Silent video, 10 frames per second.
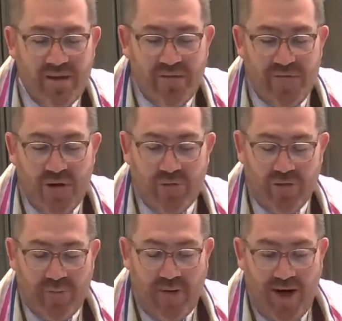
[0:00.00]
filled
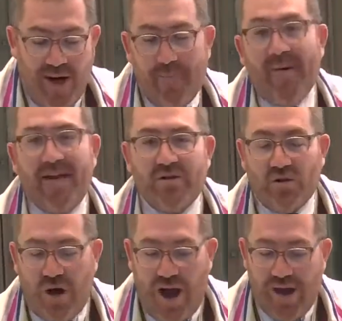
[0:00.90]
with pomp and
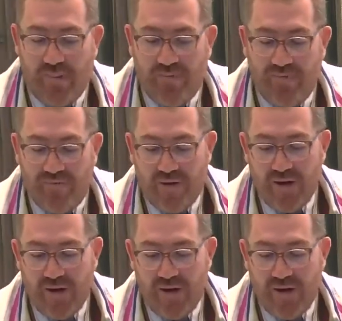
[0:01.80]
triumph,